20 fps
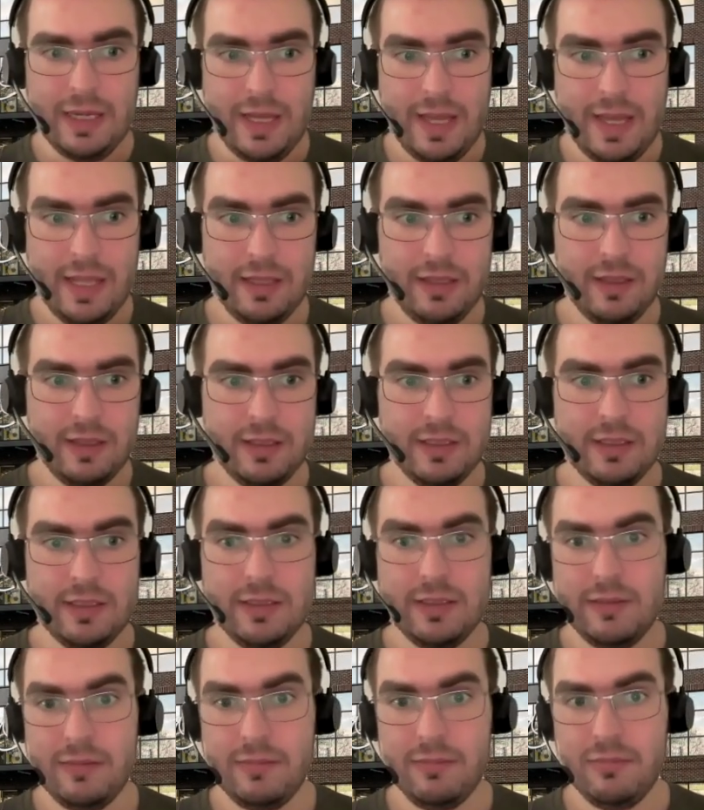And
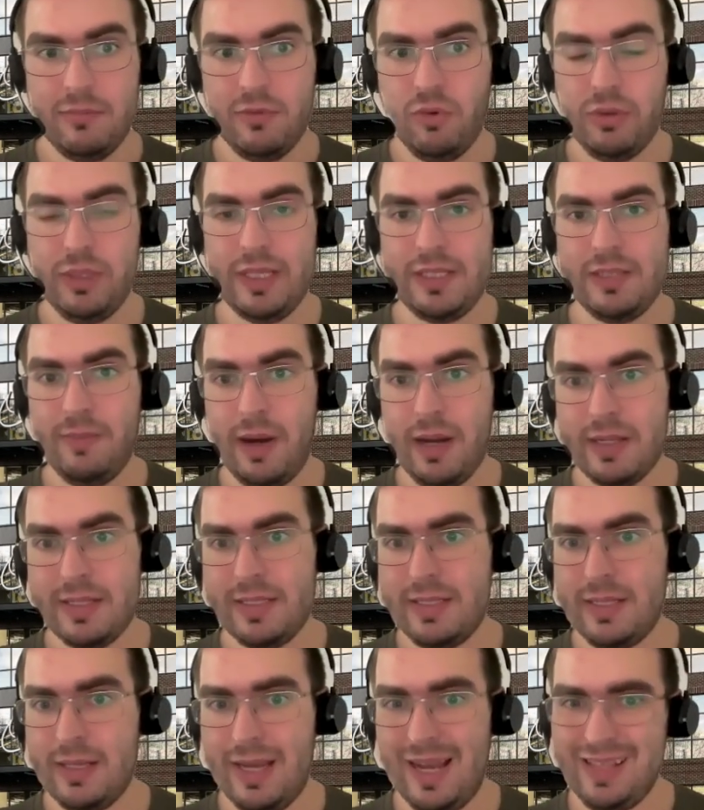context
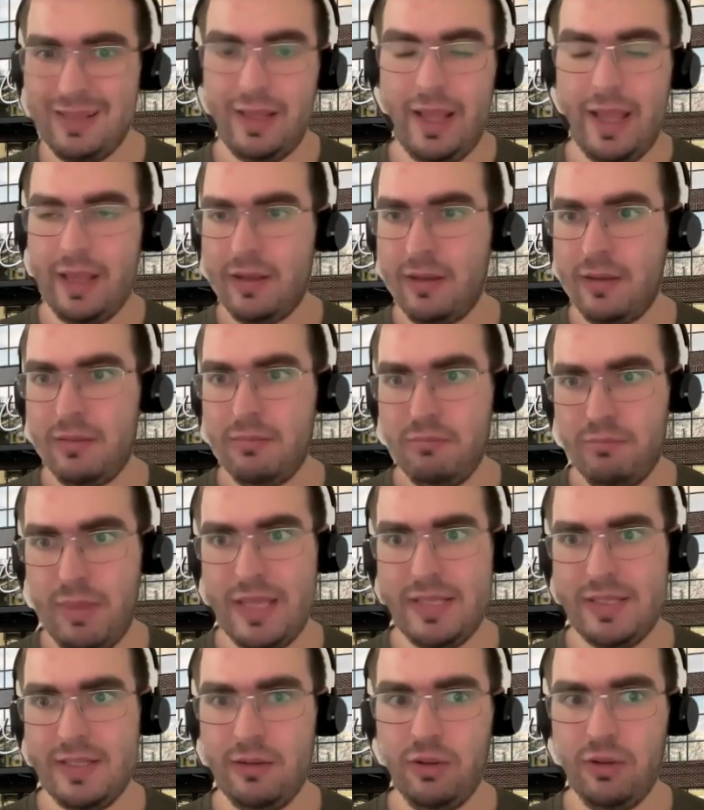vars, unlike
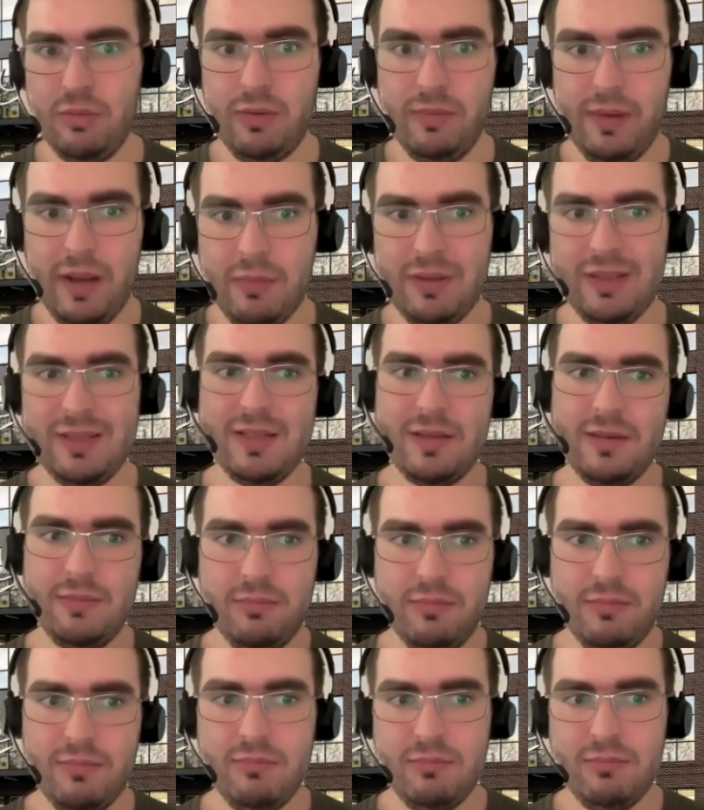basic global variables,
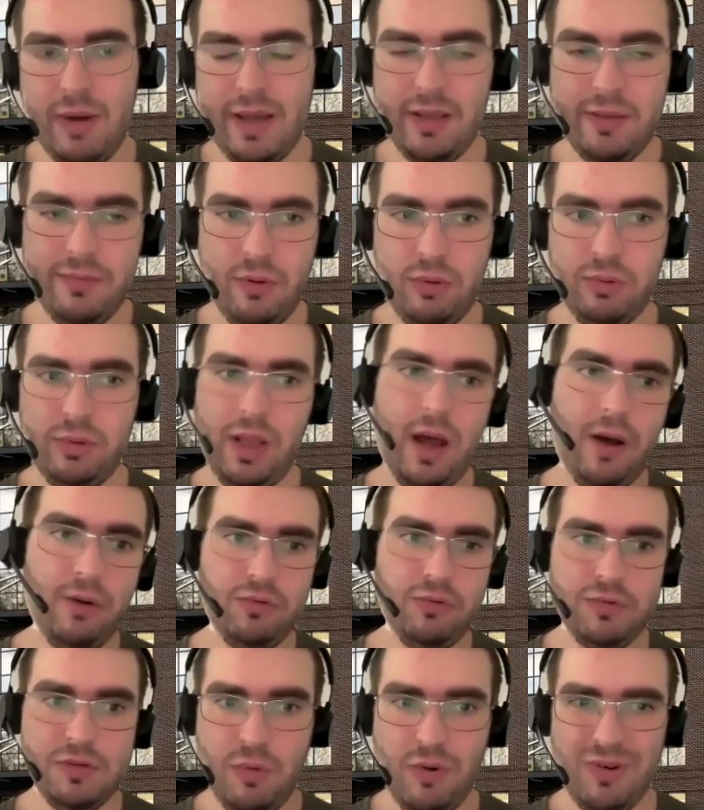by default, out
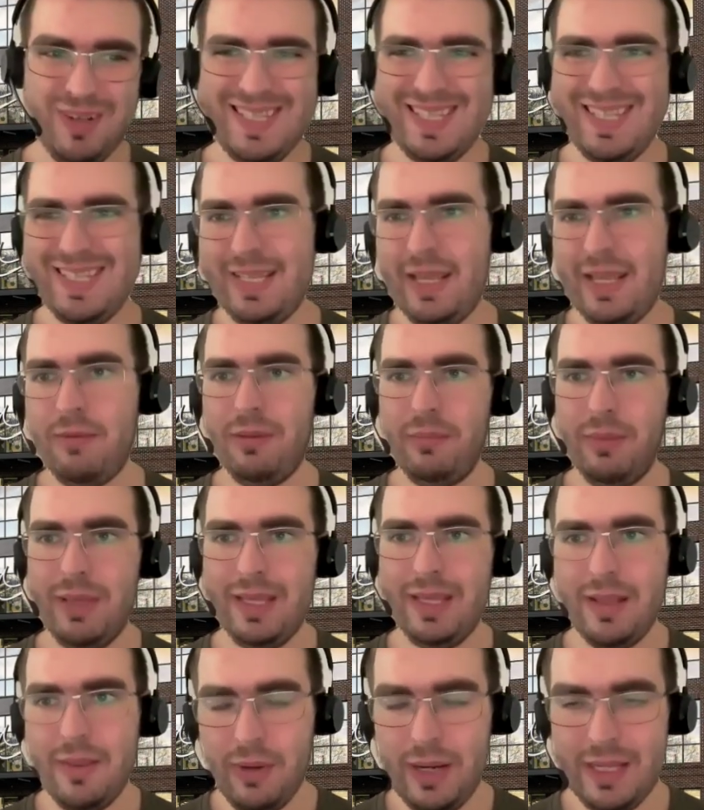of the box, they will be
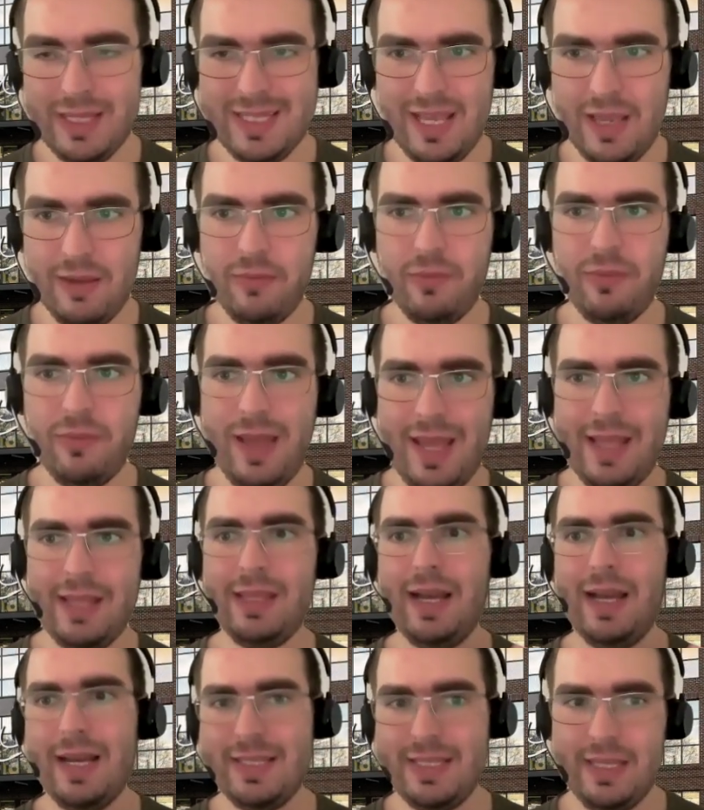thread safe and
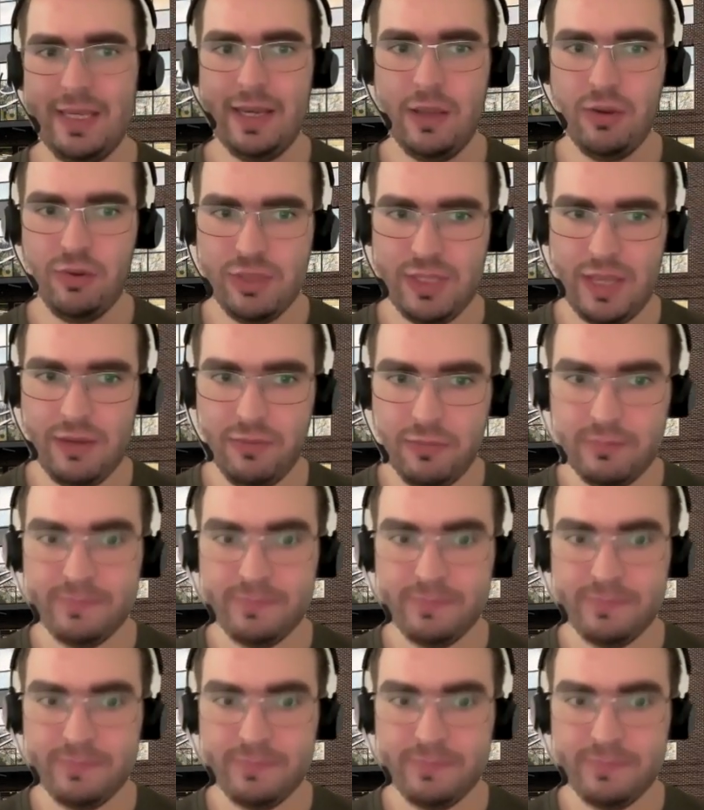async IO safe.